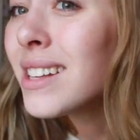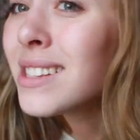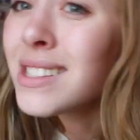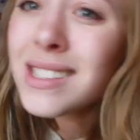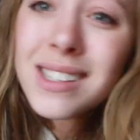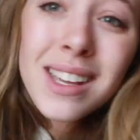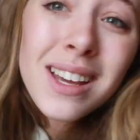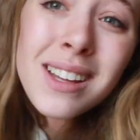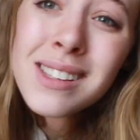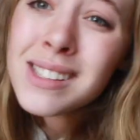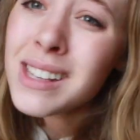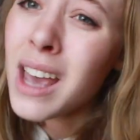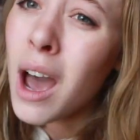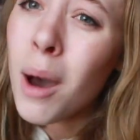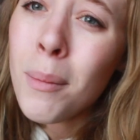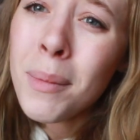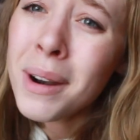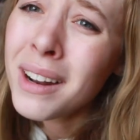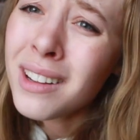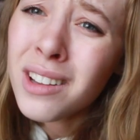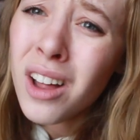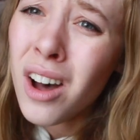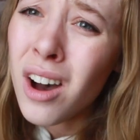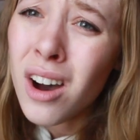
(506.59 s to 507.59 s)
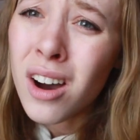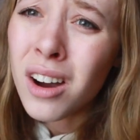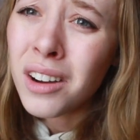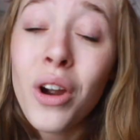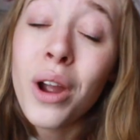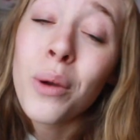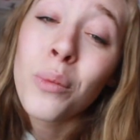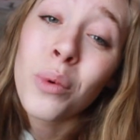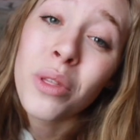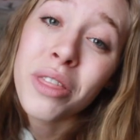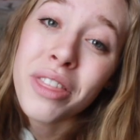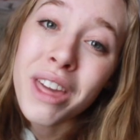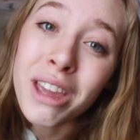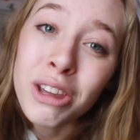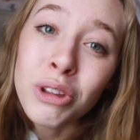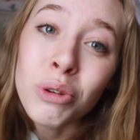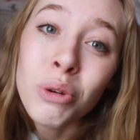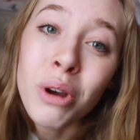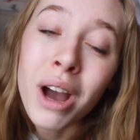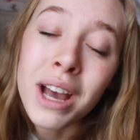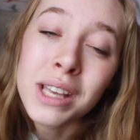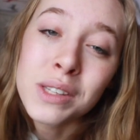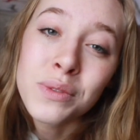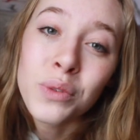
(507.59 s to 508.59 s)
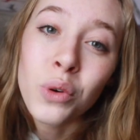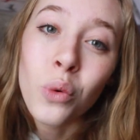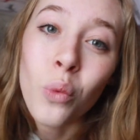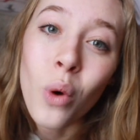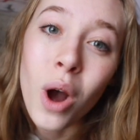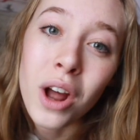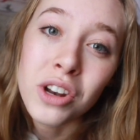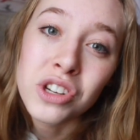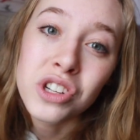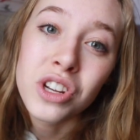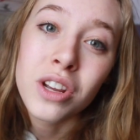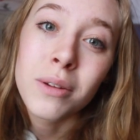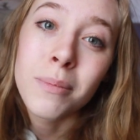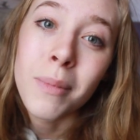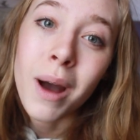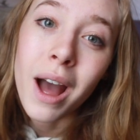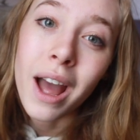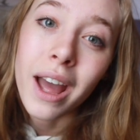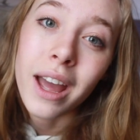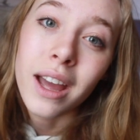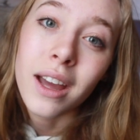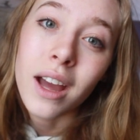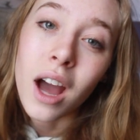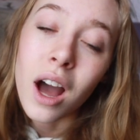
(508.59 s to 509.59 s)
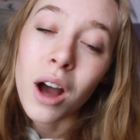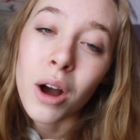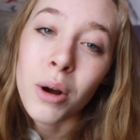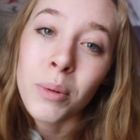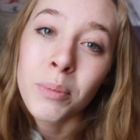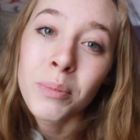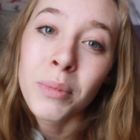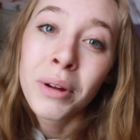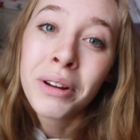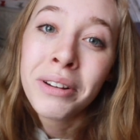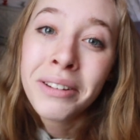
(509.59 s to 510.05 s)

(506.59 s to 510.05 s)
It's it's, coming along. Okay, well, thank you guys for watching my um